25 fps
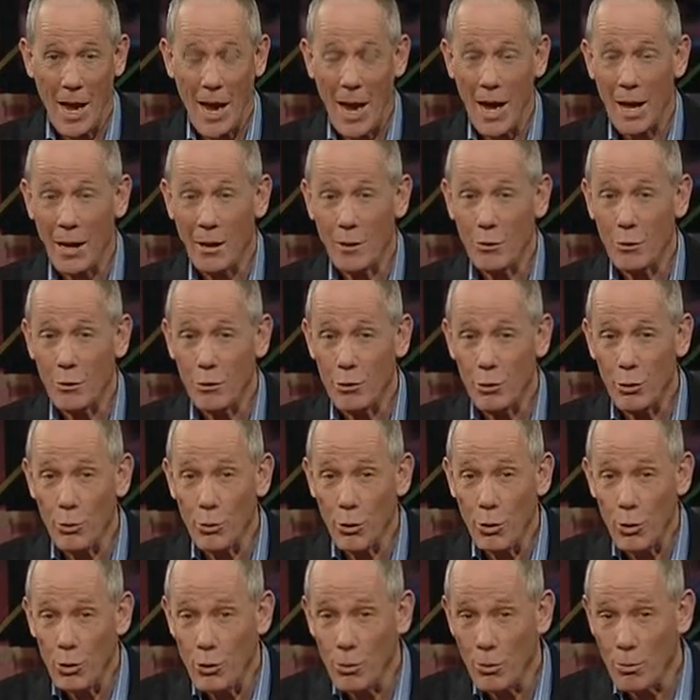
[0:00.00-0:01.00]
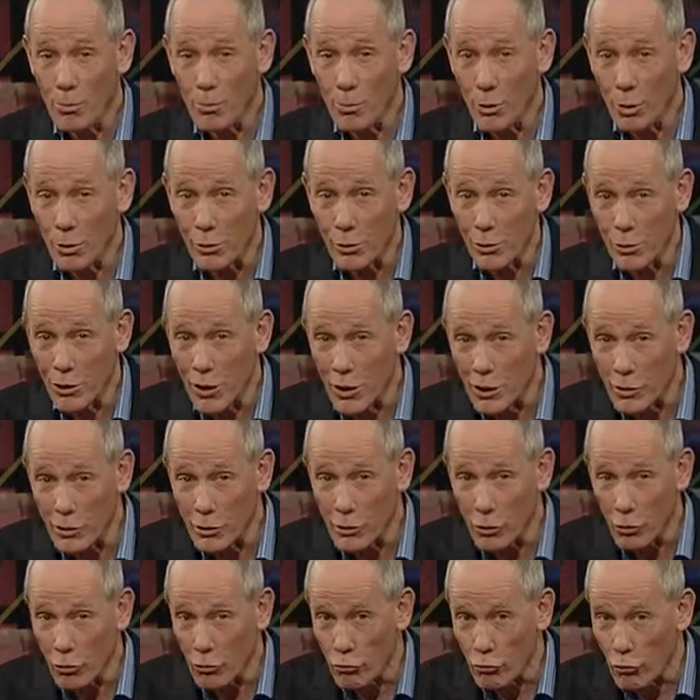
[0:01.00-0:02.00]
And to whom was
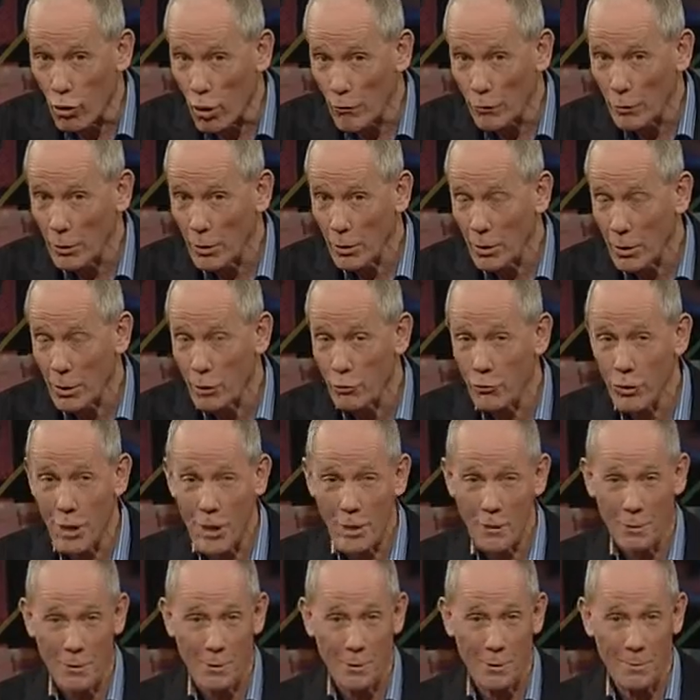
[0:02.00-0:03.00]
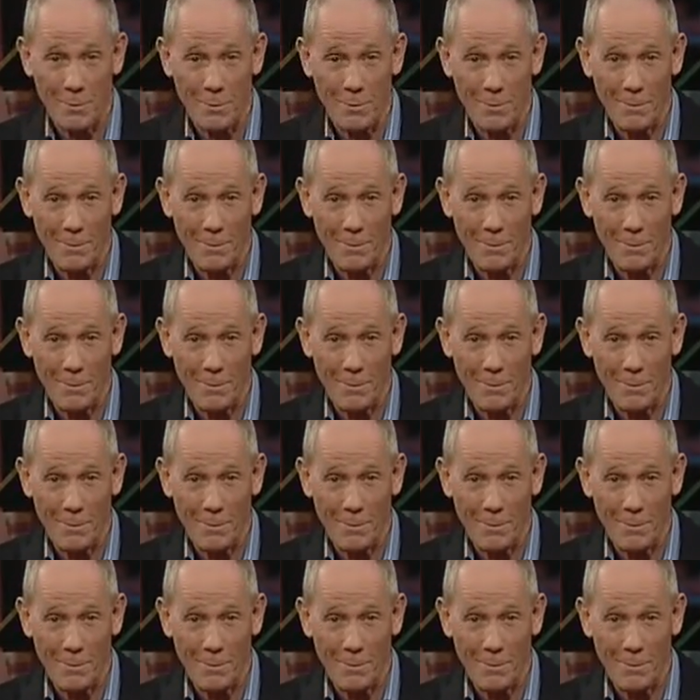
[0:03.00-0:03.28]
this grovel addressed?